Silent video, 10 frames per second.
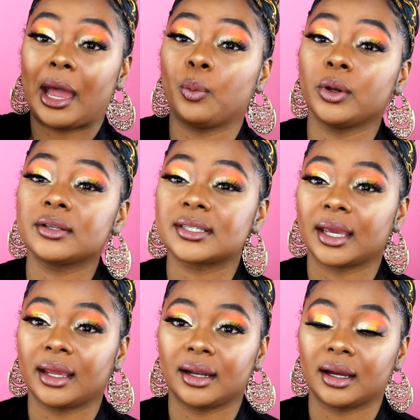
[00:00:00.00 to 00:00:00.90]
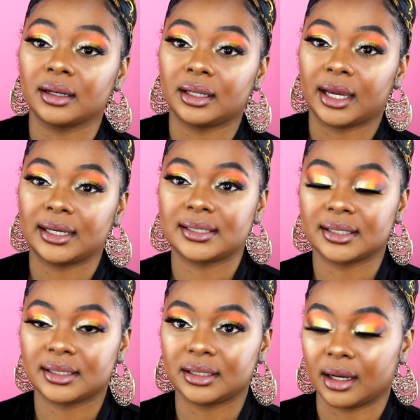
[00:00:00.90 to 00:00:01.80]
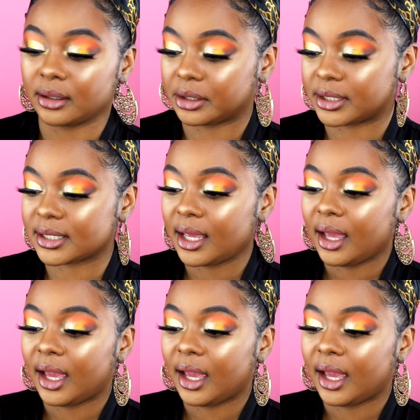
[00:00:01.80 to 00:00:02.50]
I will say, not gonna lie, sixty dollars.